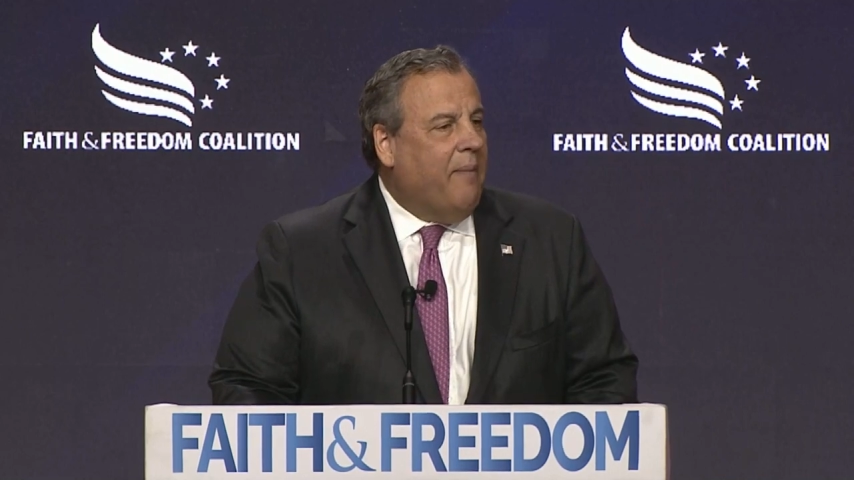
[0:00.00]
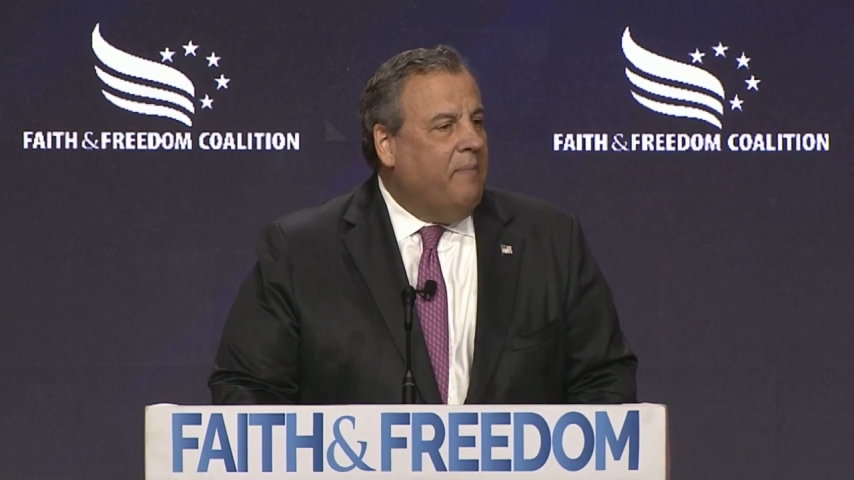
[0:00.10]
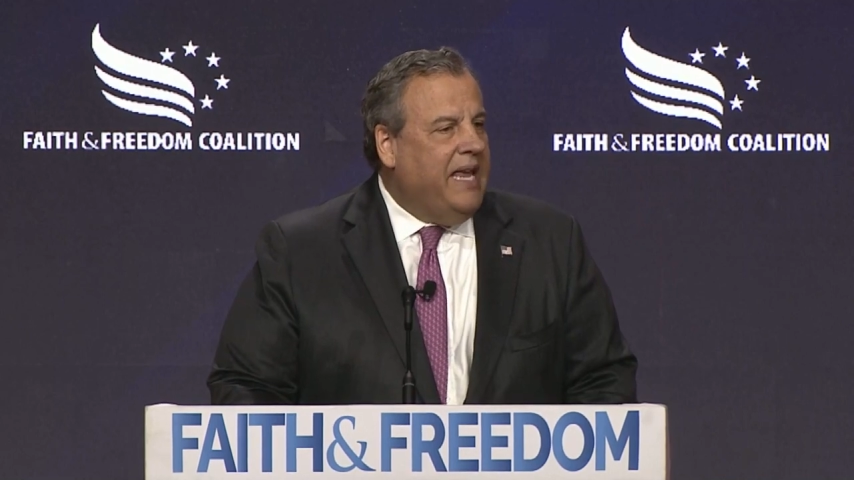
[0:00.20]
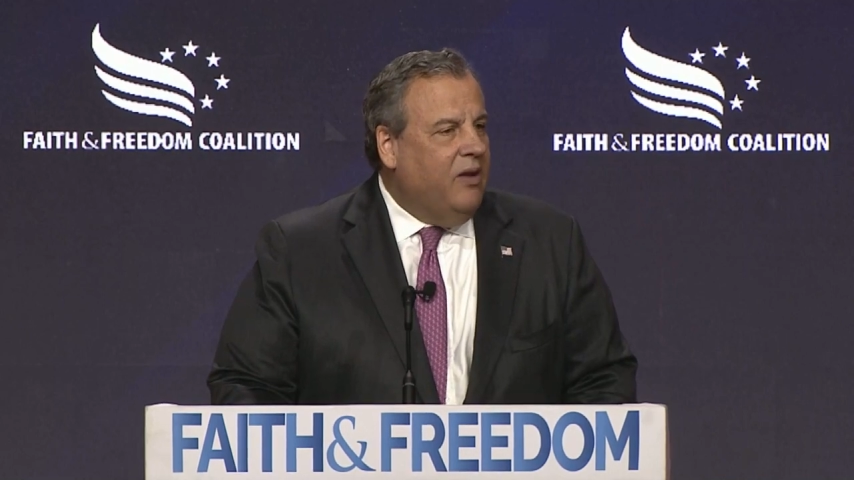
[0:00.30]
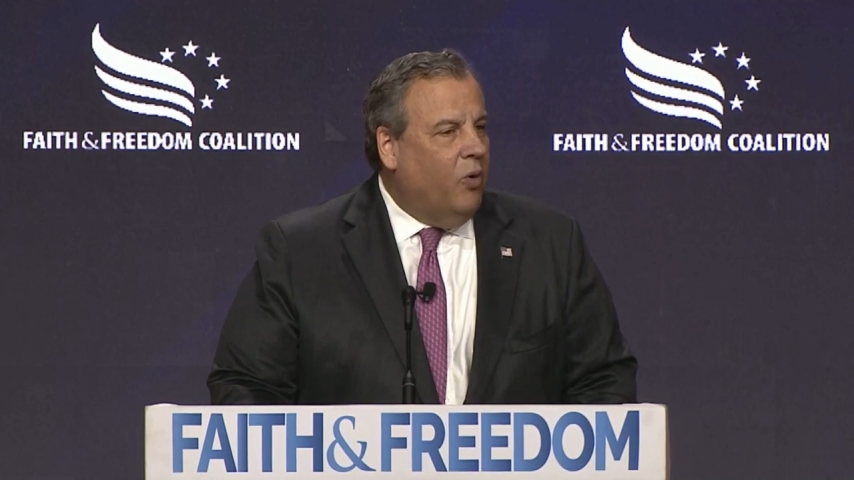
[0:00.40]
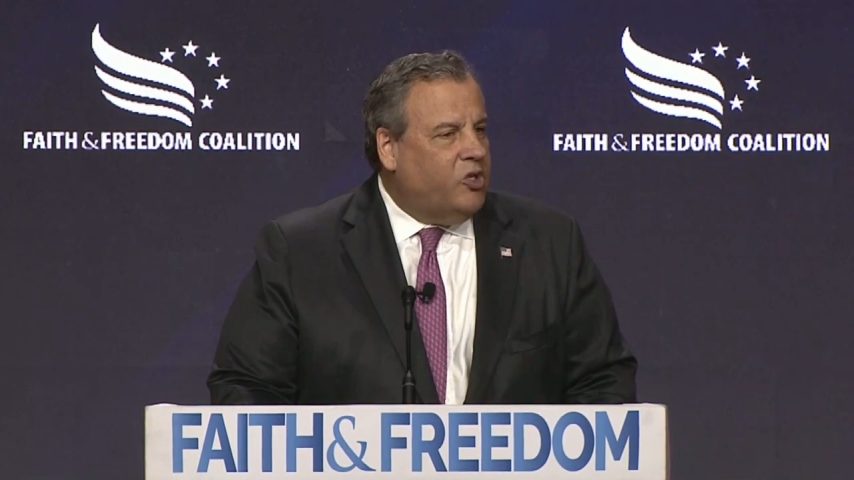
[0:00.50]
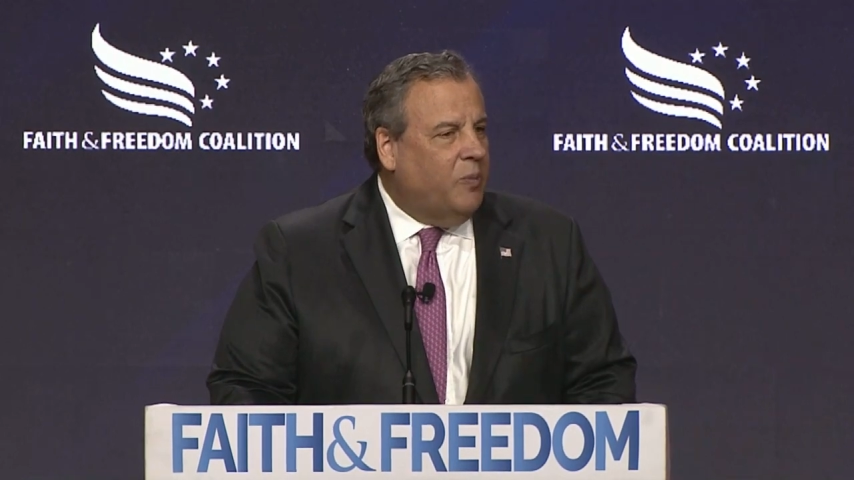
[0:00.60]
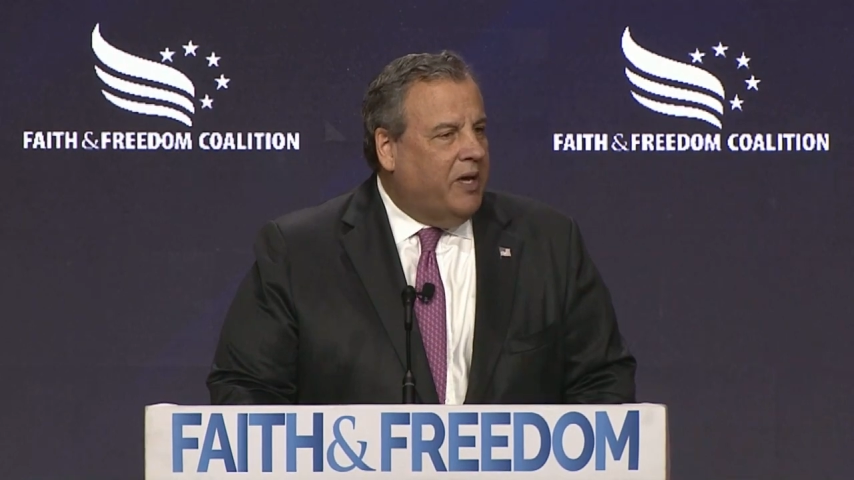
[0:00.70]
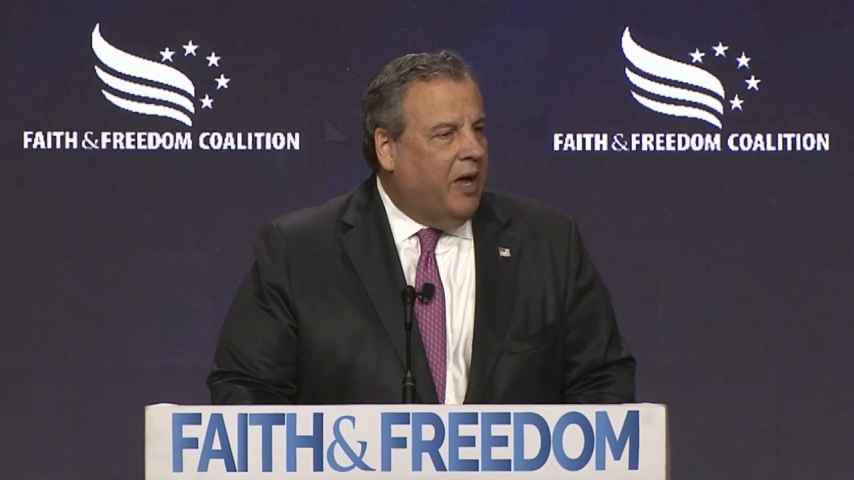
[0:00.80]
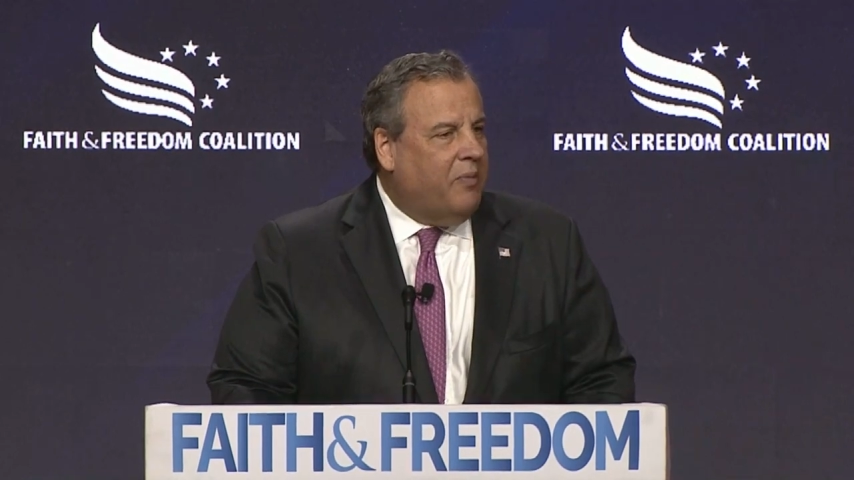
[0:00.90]
mean once you
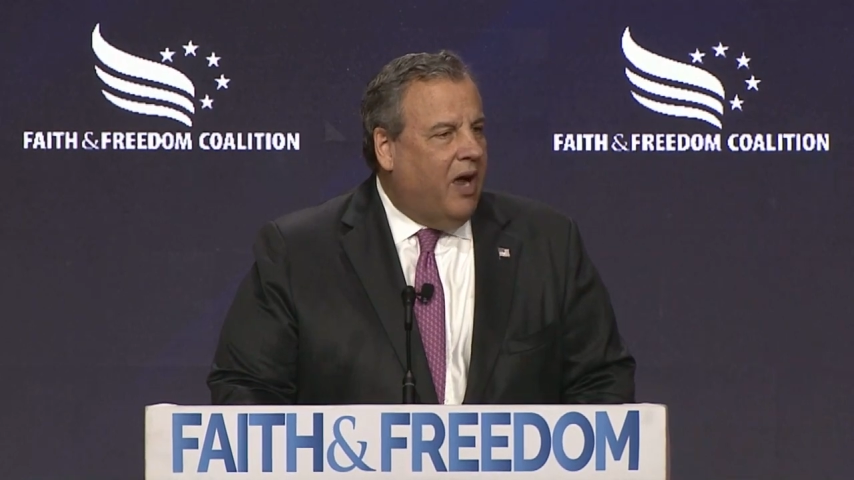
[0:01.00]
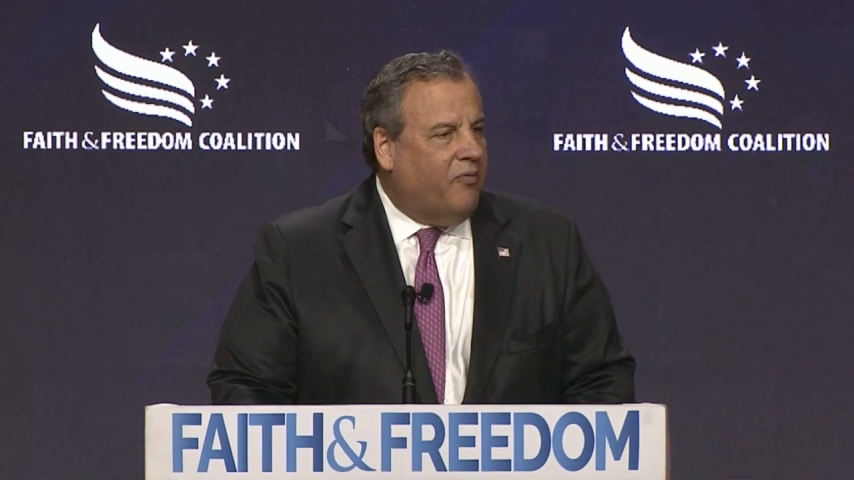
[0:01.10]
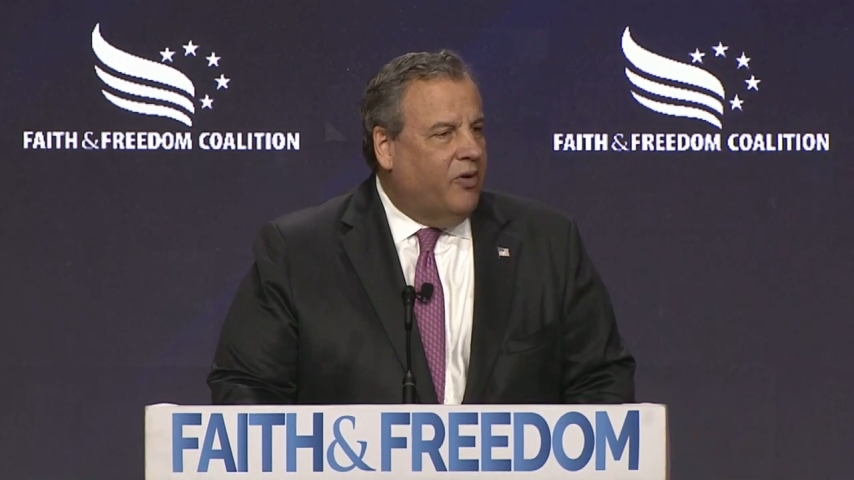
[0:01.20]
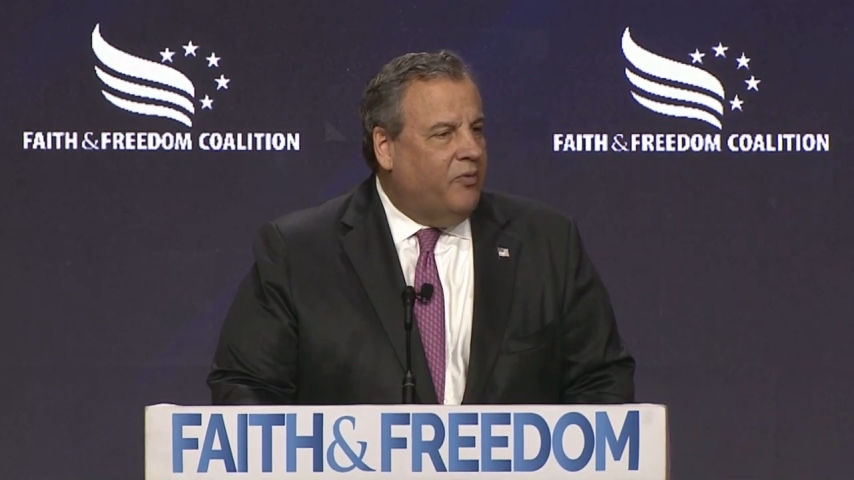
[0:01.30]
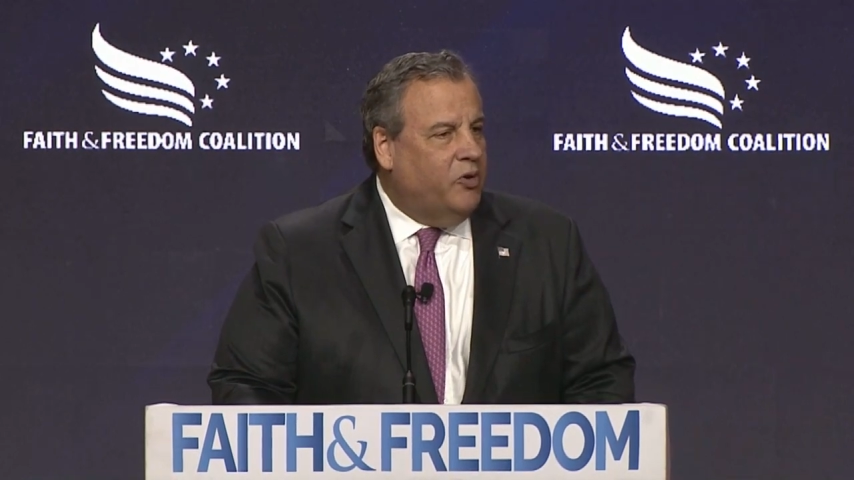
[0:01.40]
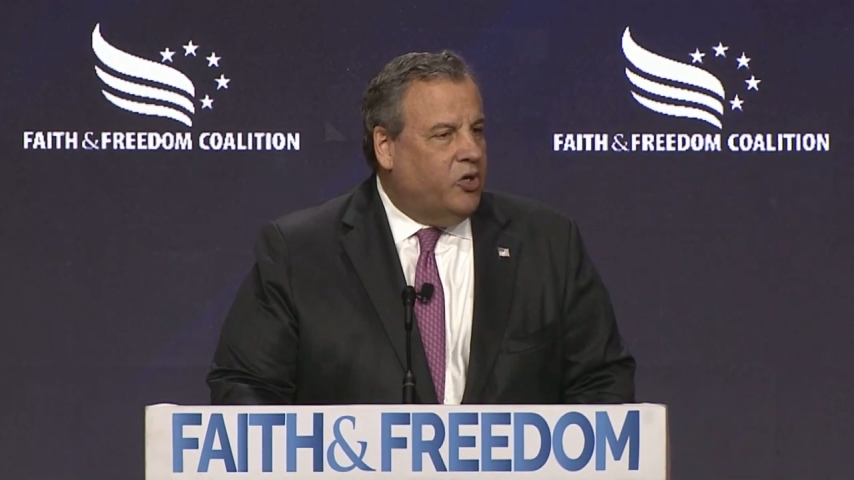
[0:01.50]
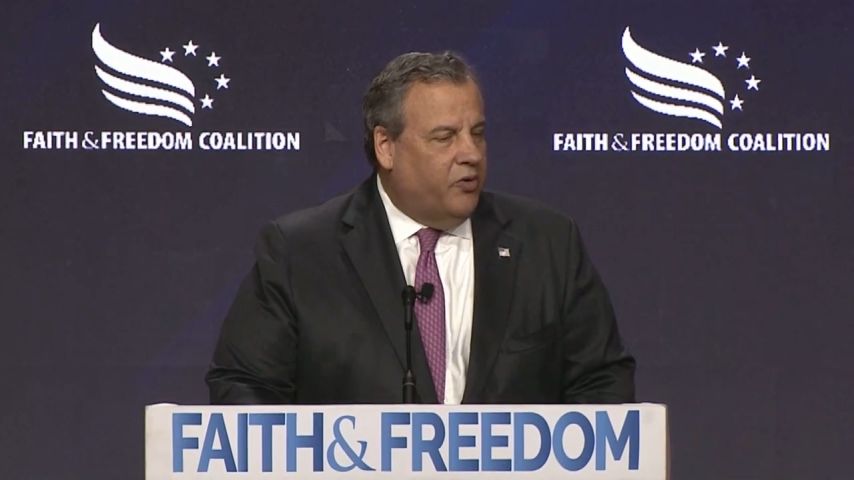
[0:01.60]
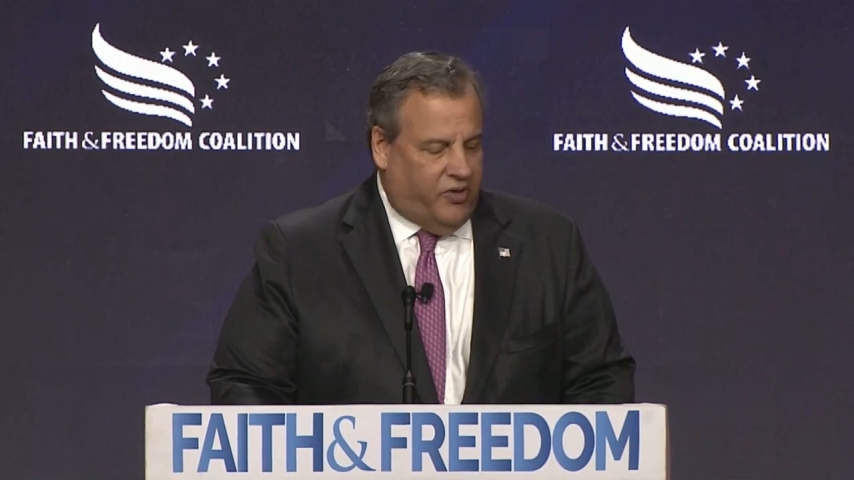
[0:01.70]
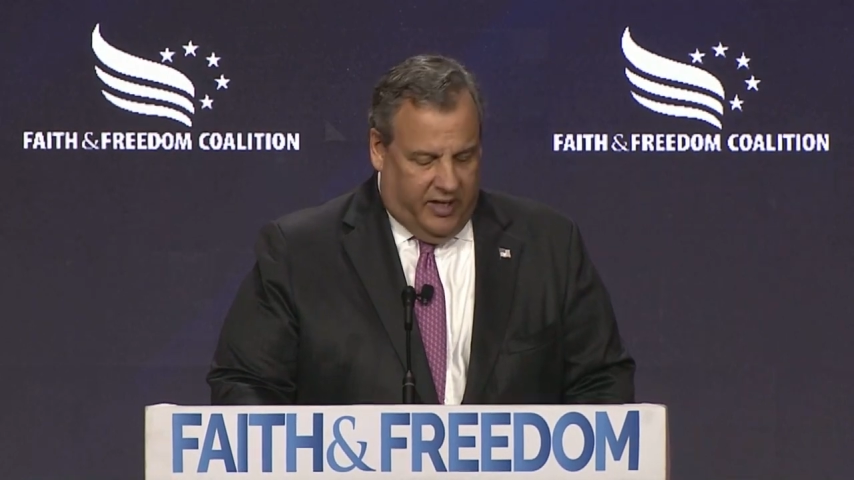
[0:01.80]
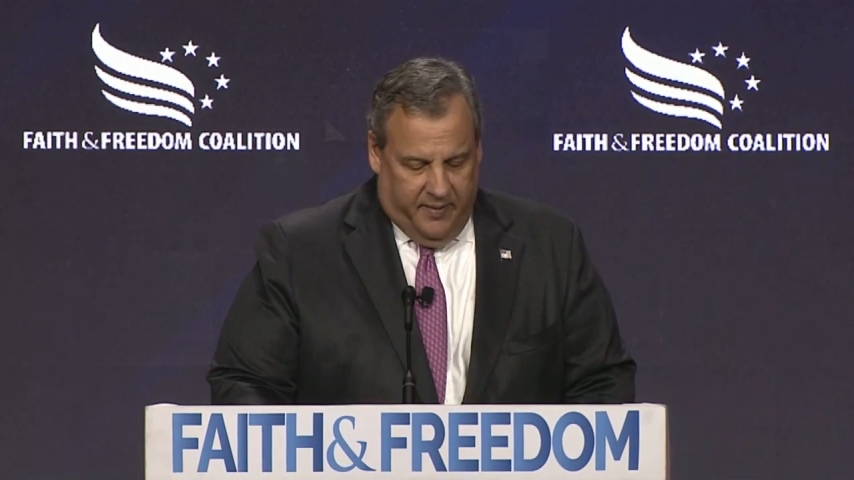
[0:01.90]
become governor of New Jersey?